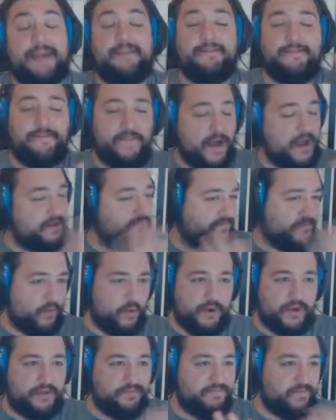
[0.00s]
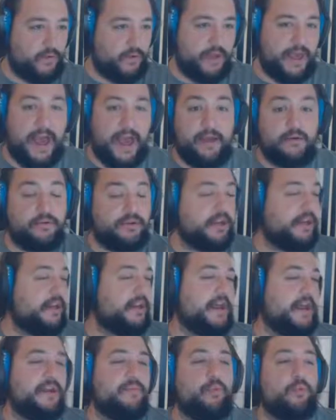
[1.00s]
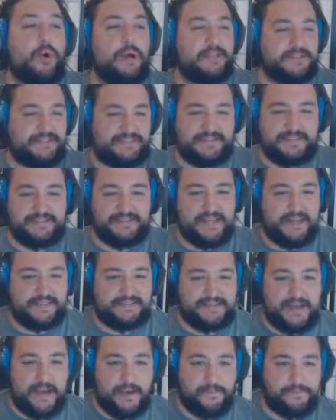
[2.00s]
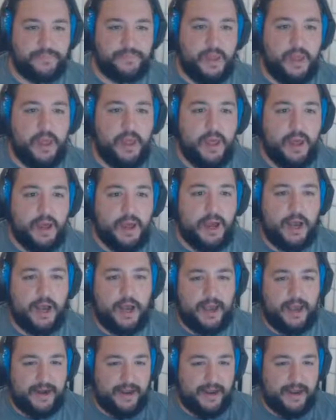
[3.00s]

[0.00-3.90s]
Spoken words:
fun. 40. I only need to hit him once this next time. And